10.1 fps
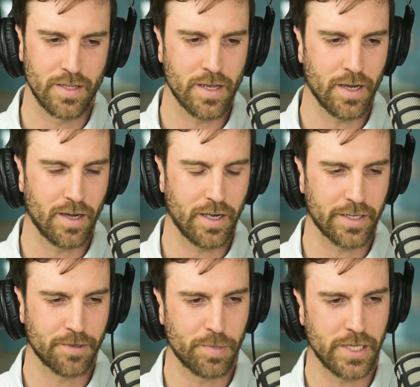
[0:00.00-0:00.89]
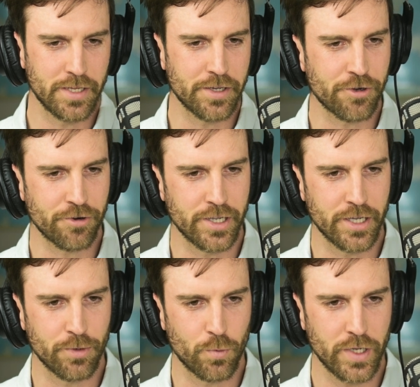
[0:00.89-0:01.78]
Yeah, I completely
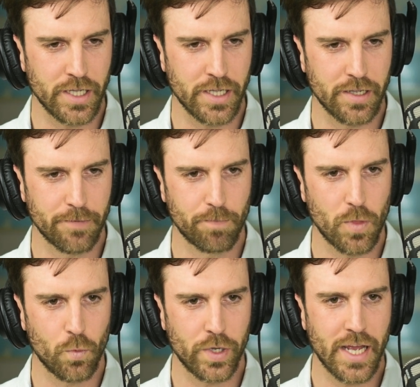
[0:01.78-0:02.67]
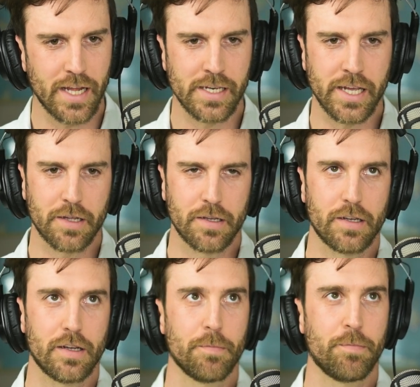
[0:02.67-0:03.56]
agree. We had Nick
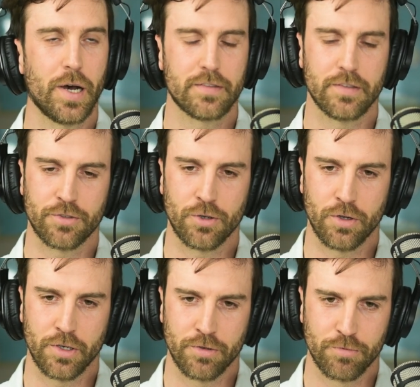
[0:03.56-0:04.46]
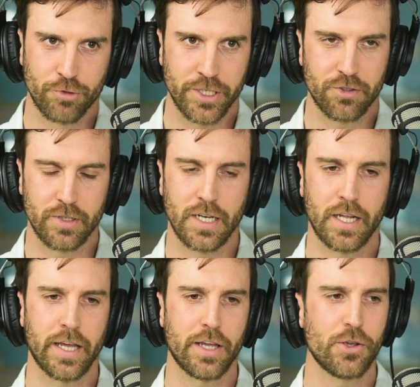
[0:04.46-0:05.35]
Butters on
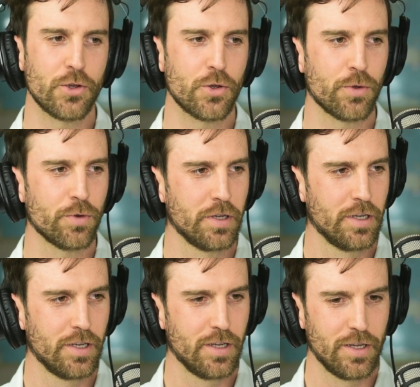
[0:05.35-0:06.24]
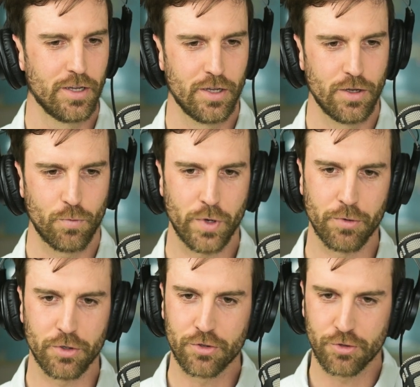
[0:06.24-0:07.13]
recently, who
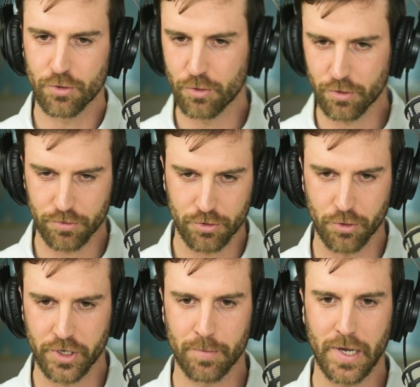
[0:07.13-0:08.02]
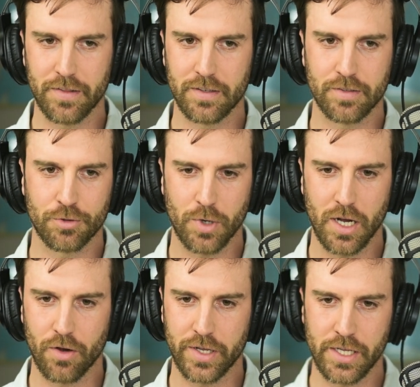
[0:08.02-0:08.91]
we were sort of talking about this as
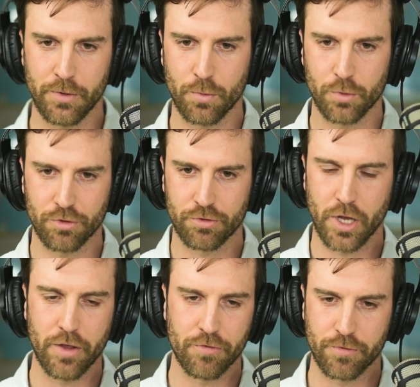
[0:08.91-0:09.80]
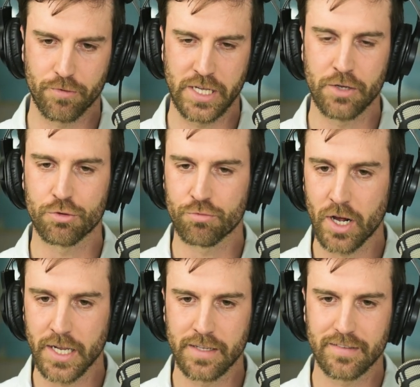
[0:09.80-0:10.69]
well. He was
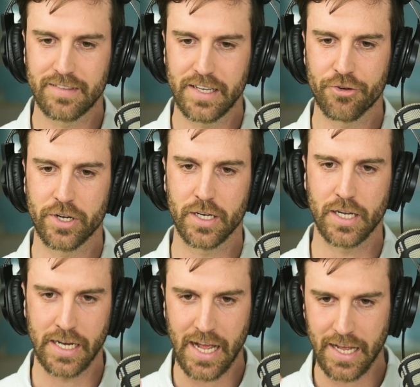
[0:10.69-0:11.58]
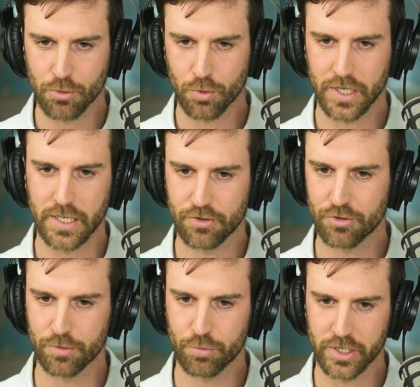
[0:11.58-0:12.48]
running in Syria and had all these
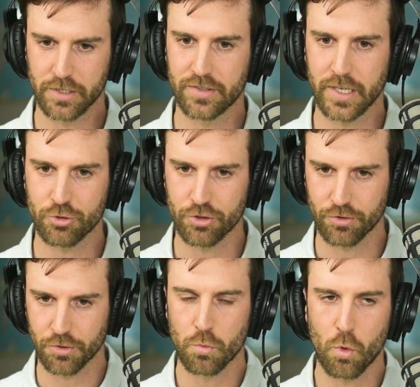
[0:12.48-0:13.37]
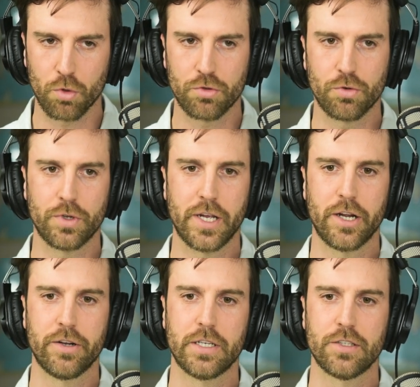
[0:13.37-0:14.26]
sort of preconceptions of war-torn
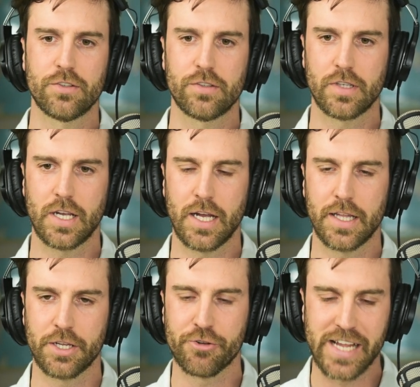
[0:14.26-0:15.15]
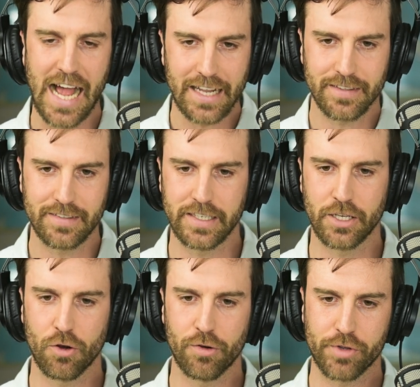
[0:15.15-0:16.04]
areas, and the
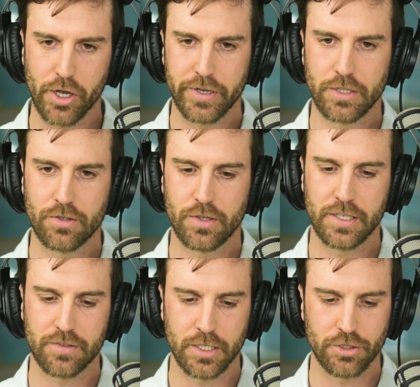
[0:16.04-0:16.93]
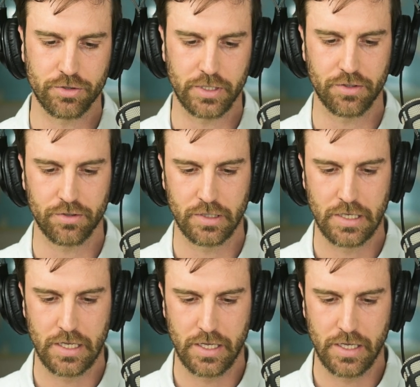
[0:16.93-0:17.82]
reality of going to these countries
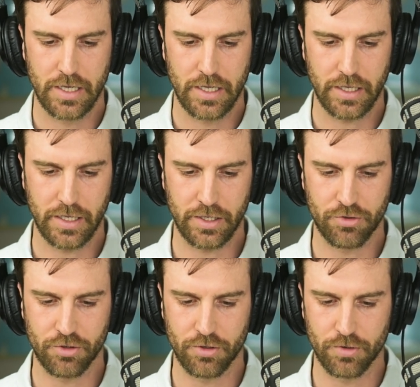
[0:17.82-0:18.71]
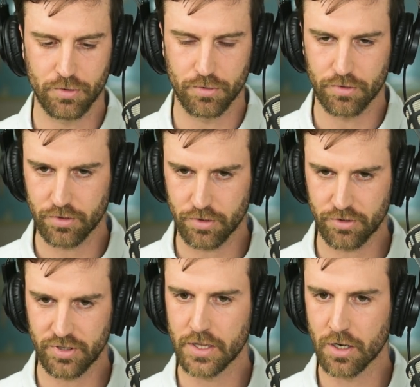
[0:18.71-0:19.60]
is you
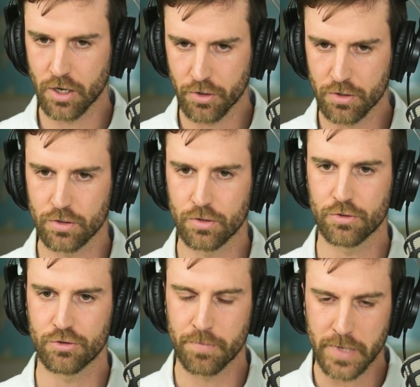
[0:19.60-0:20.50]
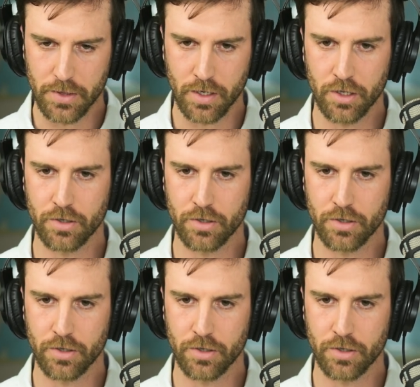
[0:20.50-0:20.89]
see the locals, you meet the